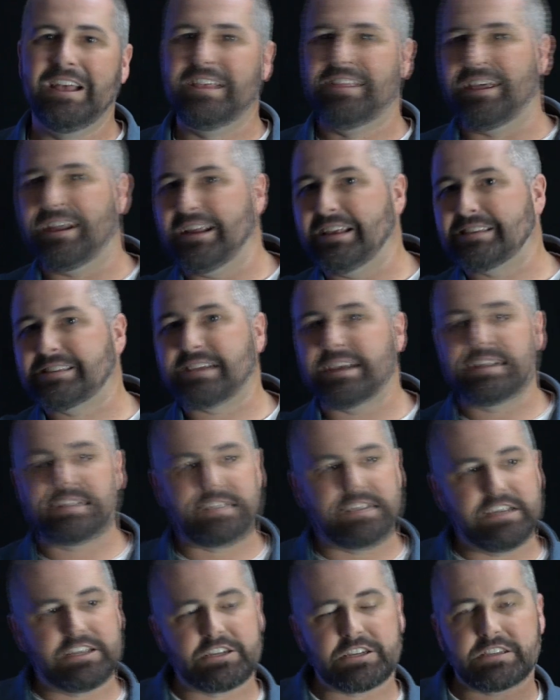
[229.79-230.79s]
They didn't say,
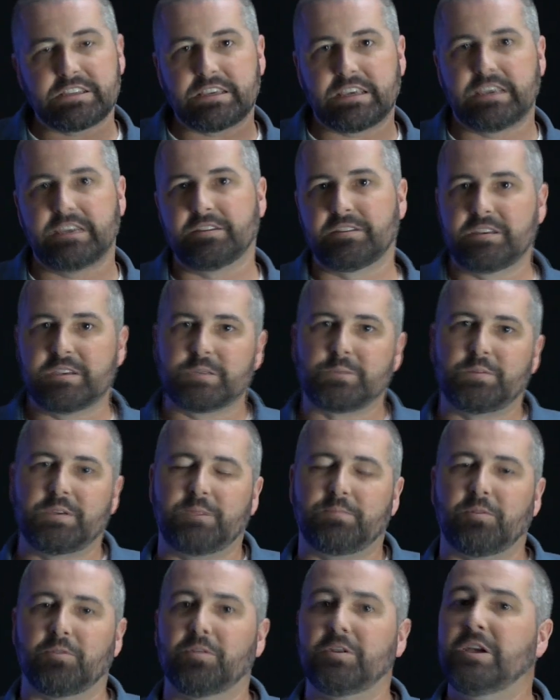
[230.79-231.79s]
"Teach us to heal these
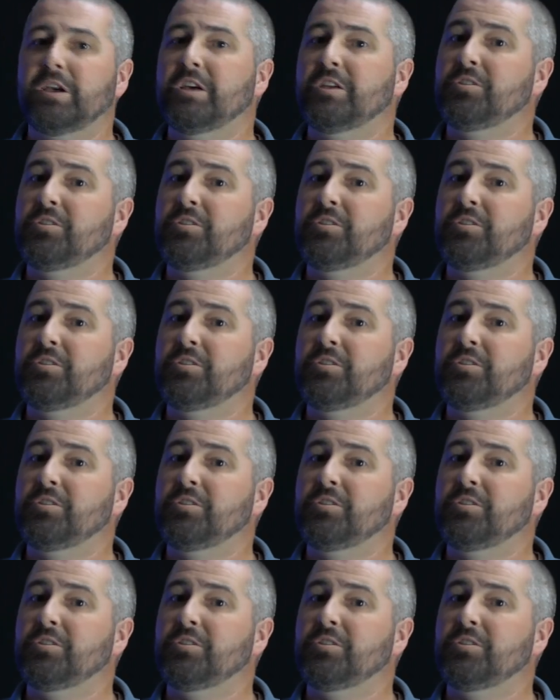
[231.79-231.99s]
people."